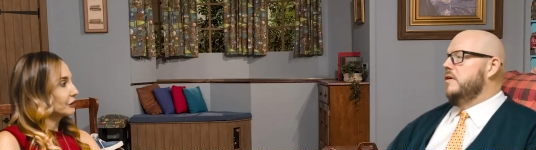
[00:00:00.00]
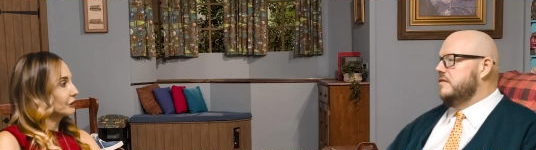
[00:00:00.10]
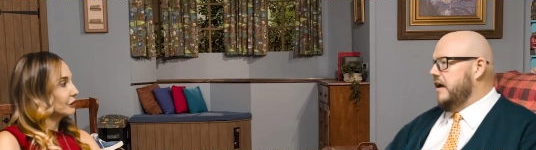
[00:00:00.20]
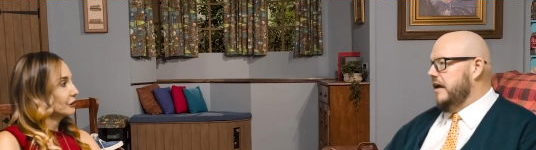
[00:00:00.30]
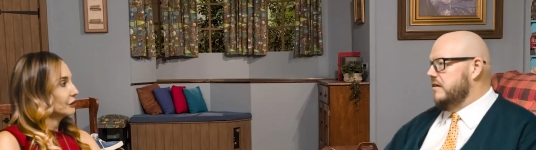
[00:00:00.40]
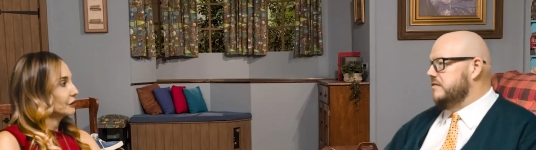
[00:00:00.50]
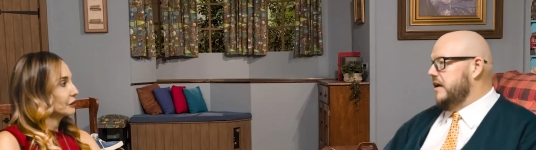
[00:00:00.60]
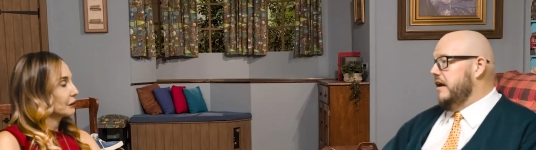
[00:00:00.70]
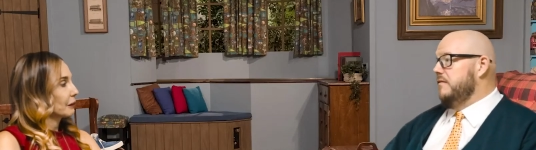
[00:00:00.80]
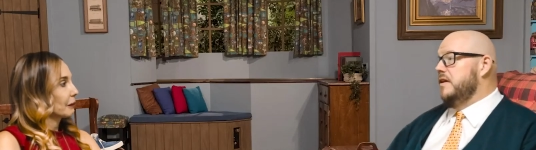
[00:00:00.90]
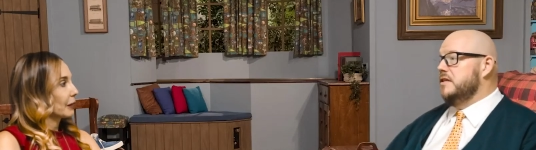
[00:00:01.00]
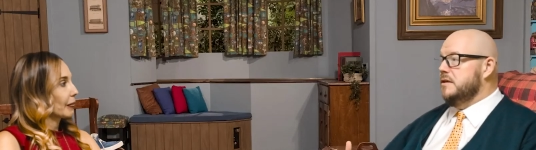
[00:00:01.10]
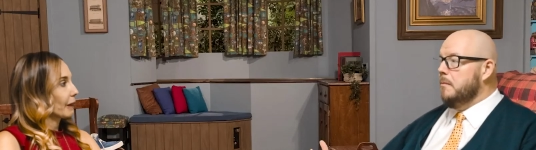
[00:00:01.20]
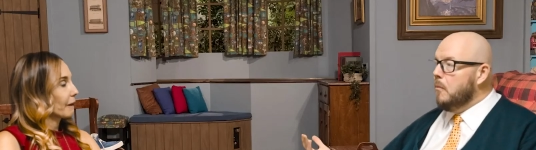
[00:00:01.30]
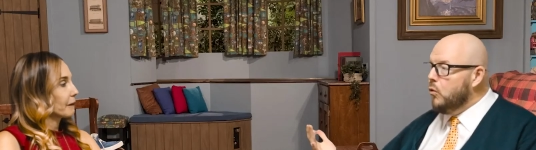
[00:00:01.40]
Speaker 1: the title side of it? Is
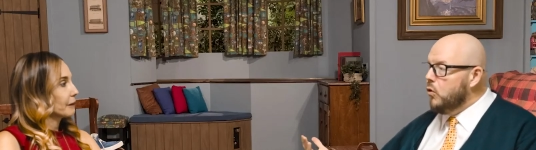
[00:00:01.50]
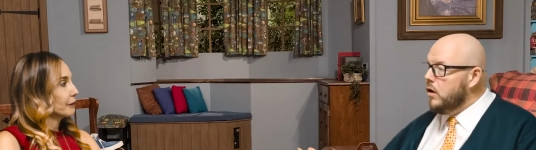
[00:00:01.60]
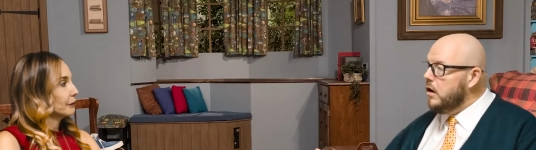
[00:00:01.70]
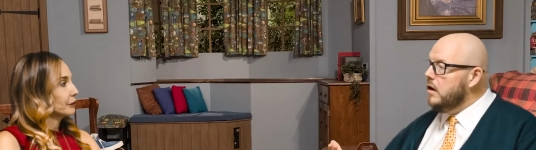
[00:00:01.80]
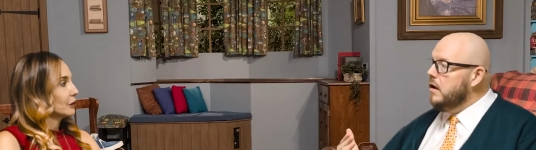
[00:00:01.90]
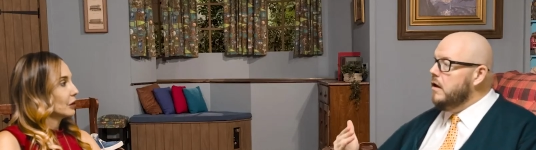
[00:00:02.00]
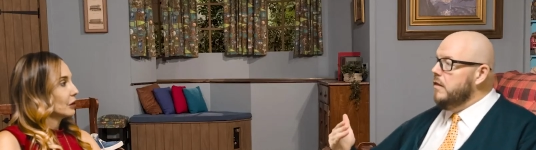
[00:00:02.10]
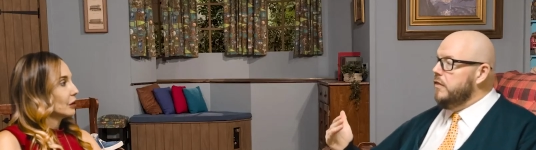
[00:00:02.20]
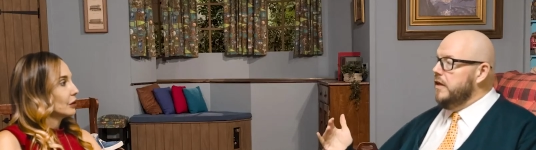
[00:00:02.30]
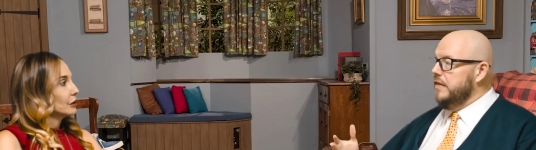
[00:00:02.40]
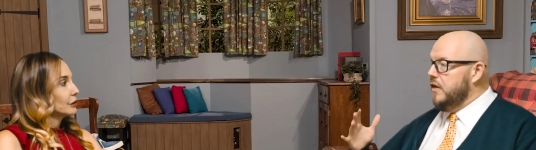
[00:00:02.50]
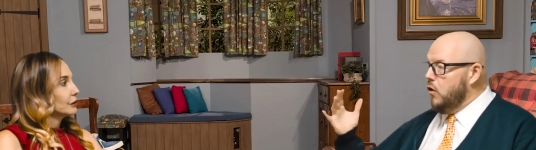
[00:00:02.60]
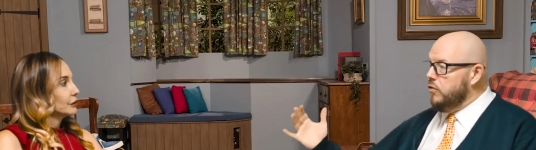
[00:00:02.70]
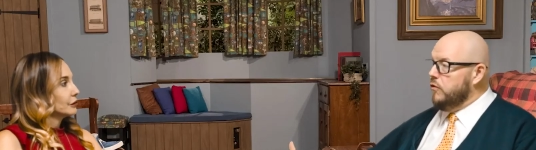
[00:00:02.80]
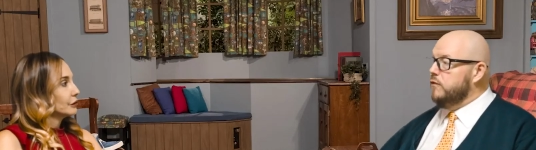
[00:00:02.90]
it more the
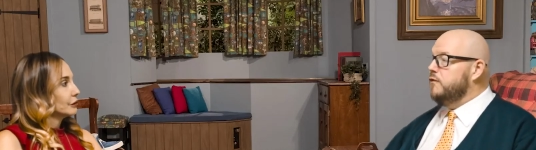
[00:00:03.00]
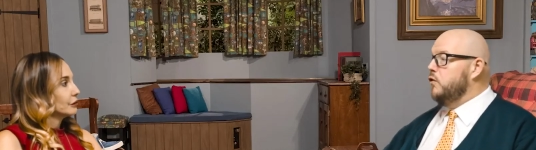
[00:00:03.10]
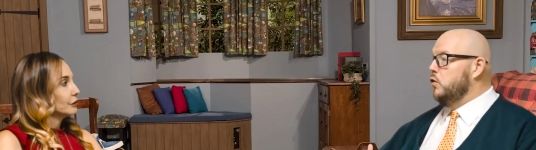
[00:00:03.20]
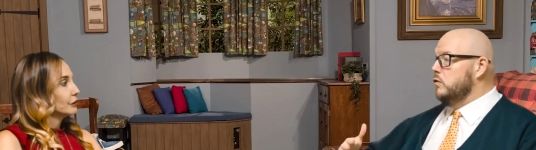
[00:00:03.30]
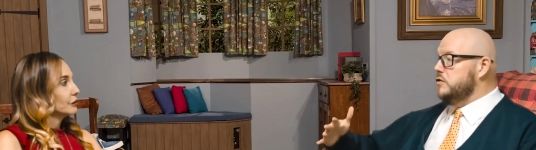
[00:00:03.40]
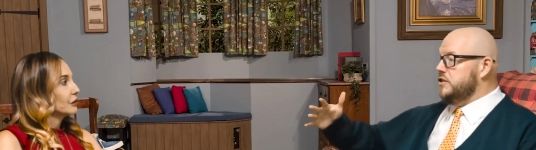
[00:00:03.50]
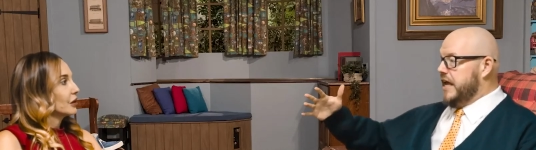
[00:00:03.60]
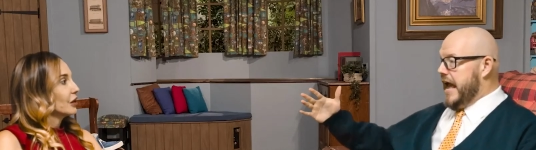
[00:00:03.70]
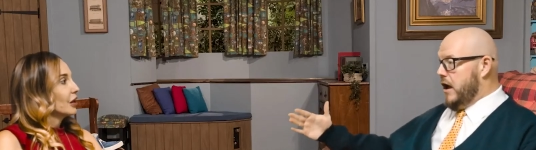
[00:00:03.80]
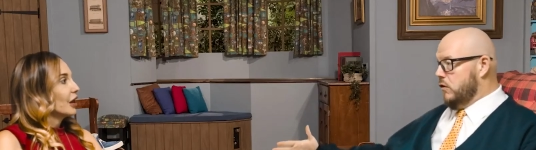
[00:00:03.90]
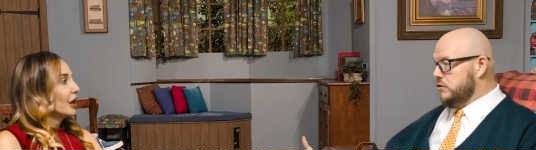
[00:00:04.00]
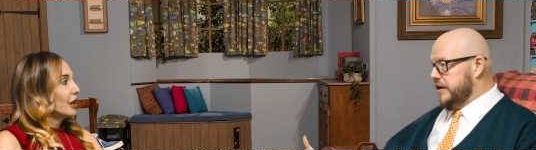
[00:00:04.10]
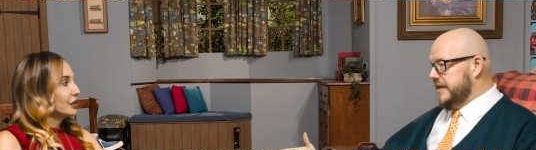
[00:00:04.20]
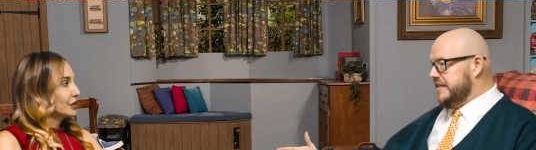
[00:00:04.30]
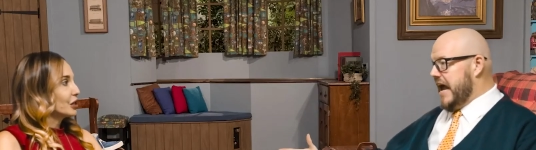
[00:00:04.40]
the, the full scale
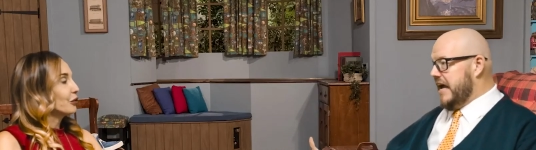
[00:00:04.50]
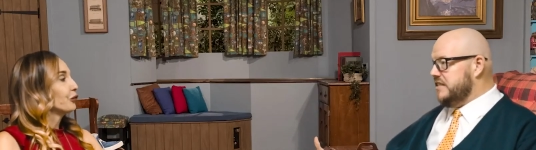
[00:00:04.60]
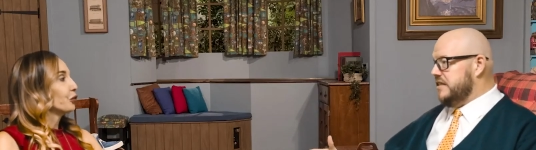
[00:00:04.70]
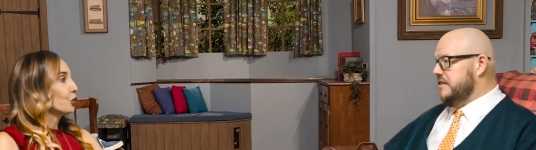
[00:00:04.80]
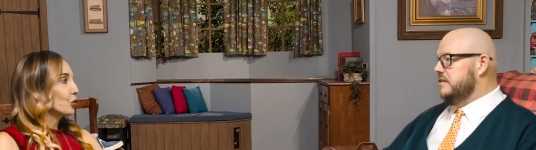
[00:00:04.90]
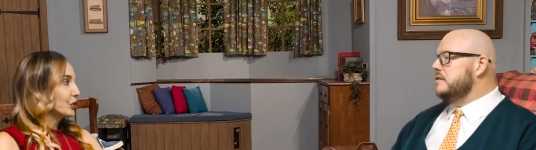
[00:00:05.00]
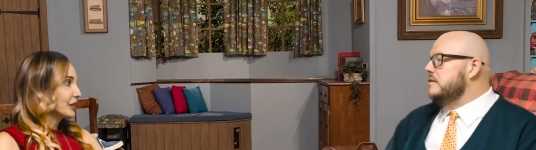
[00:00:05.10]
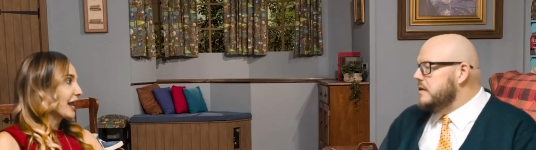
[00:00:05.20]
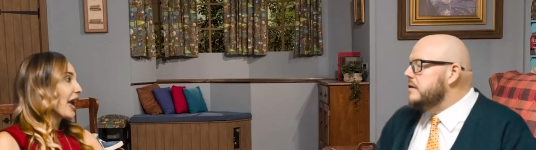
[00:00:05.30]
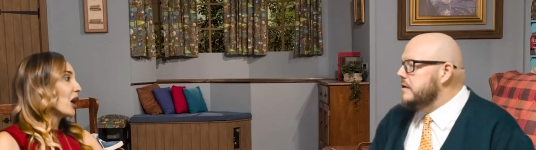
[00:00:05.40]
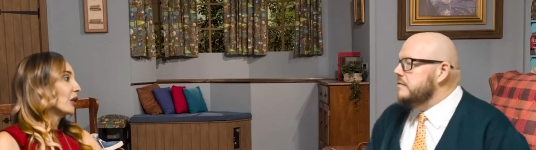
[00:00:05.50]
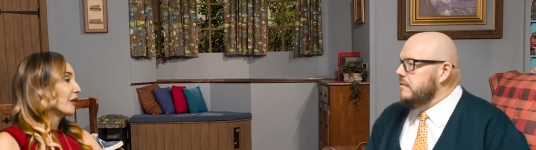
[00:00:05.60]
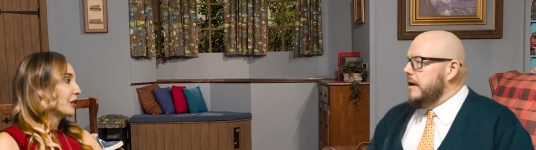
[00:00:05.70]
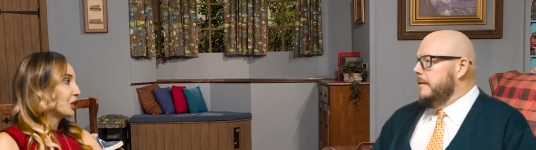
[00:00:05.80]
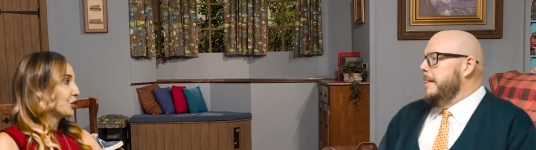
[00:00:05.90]
transaction? It's the full
Speaker 2: scale
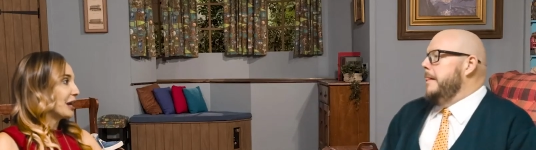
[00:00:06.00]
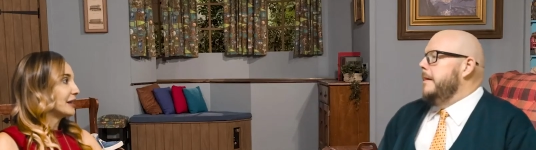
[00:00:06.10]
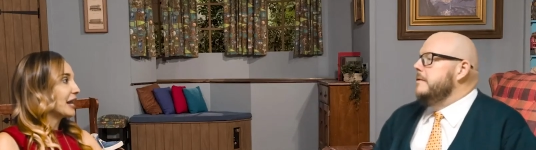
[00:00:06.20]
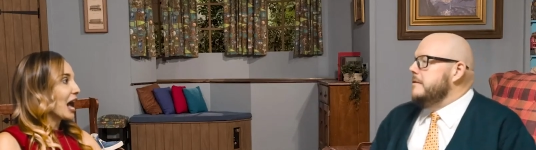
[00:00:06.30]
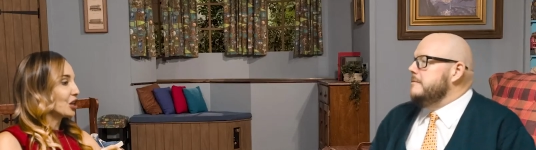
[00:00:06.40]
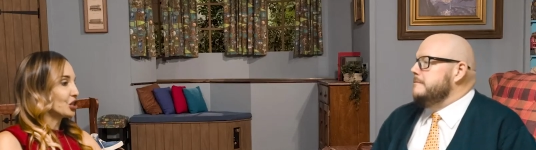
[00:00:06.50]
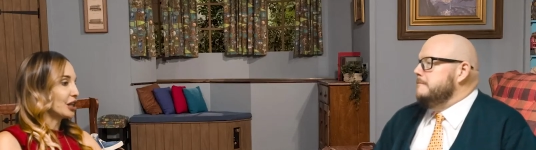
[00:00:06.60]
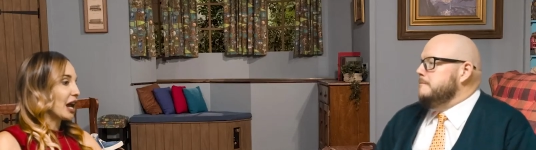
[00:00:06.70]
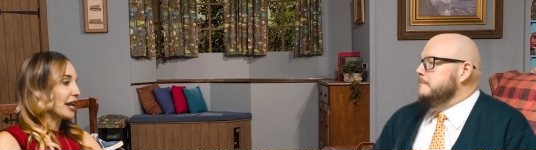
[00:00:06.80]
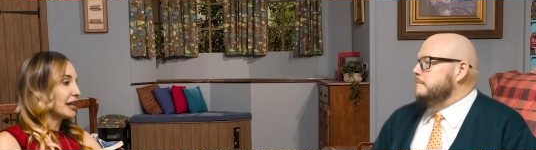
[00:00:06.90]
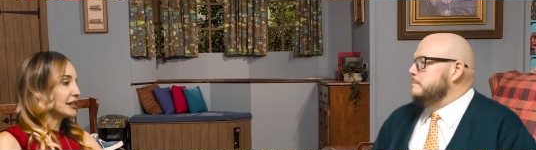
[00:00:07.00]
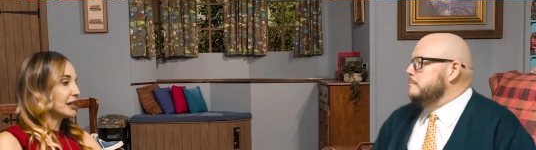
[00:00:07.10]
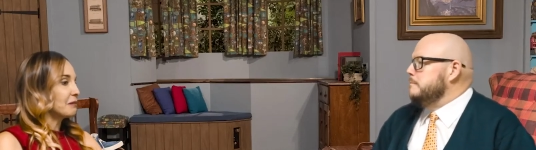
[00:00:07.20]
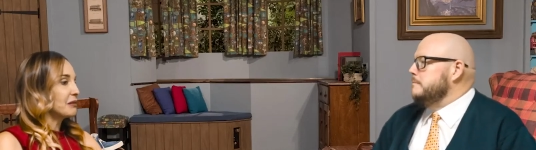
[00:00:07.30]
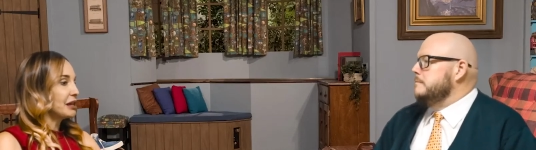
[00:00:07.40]
of right. the transaction. I get
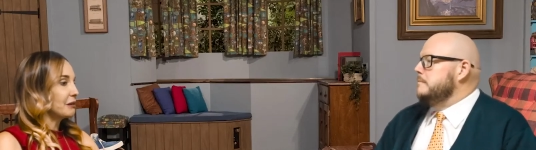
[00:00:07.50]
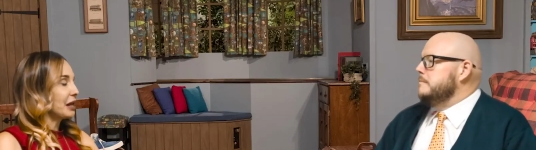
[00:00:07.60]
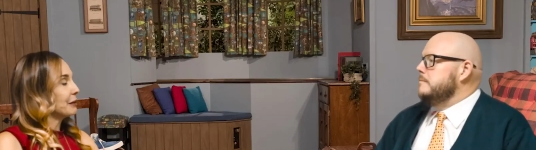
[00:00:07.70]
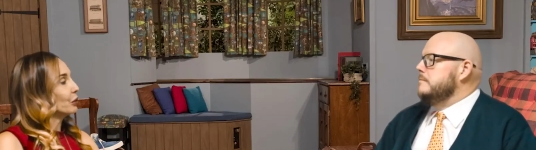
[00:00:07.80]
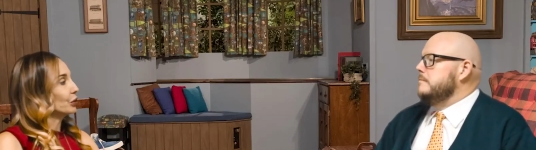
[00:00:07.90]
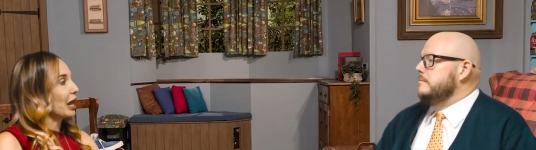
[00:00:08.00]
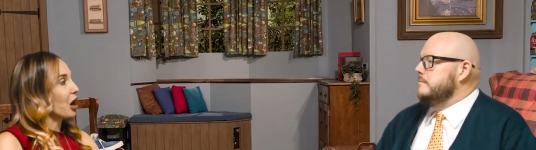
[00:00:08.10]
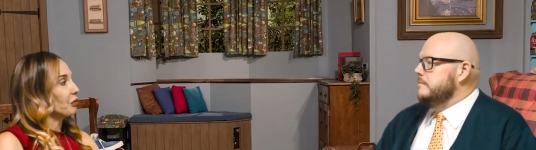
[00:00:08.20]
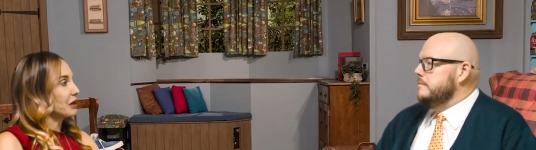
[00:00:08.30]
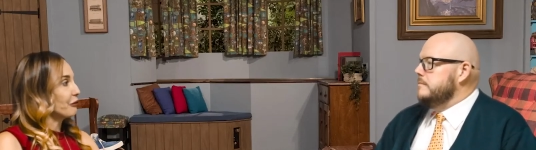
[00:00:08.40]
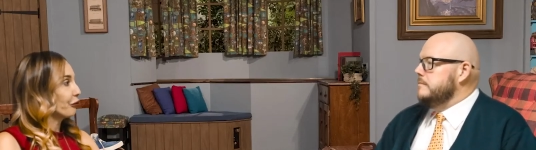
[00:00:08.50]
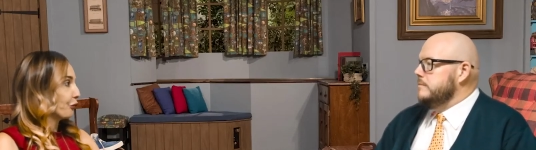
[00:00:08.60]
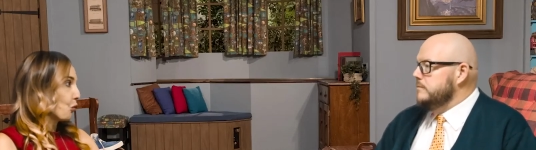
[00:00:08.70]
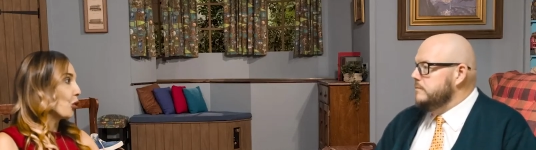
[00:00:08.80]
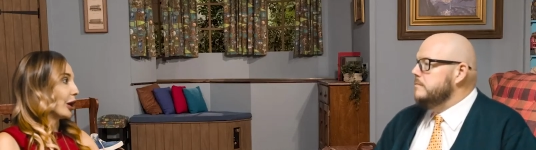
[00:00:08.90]
to meet people now
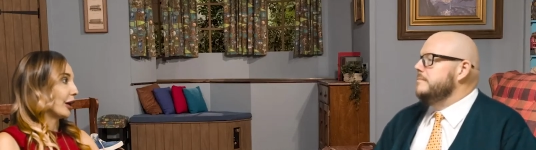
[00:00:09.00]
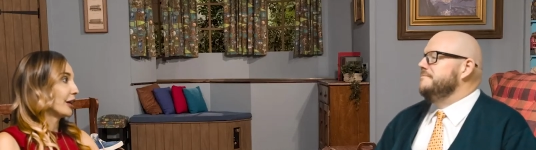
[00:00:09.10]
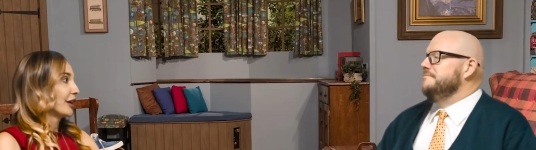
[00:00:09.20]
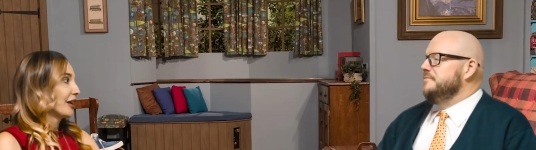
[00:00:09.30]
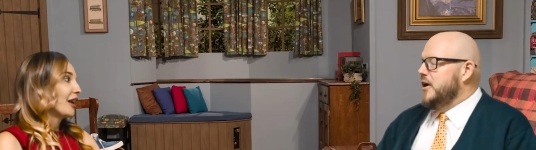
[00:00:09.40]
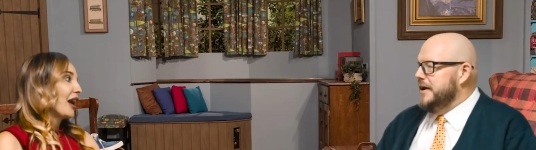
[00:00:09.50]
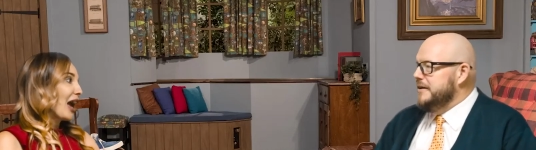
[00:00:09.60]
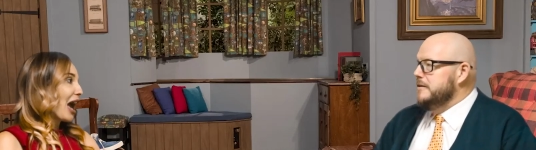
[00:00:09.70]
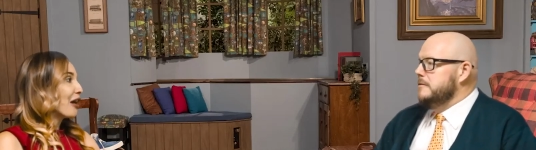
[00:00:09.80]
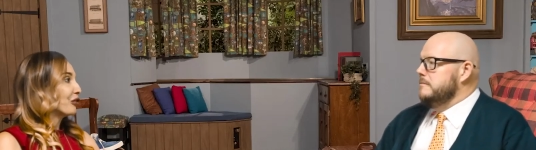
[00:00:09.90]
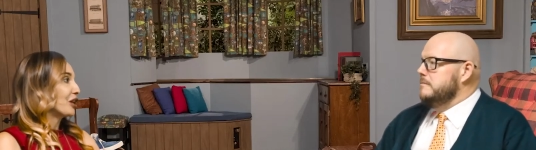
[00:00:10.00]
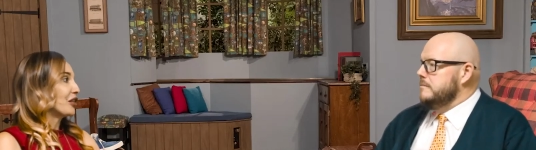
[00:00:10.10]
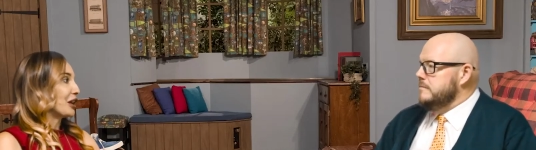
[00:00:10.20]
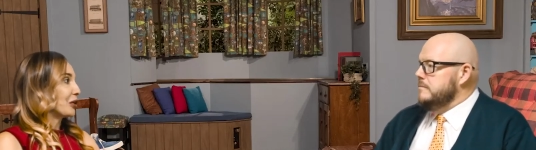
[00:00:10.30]
before right. everything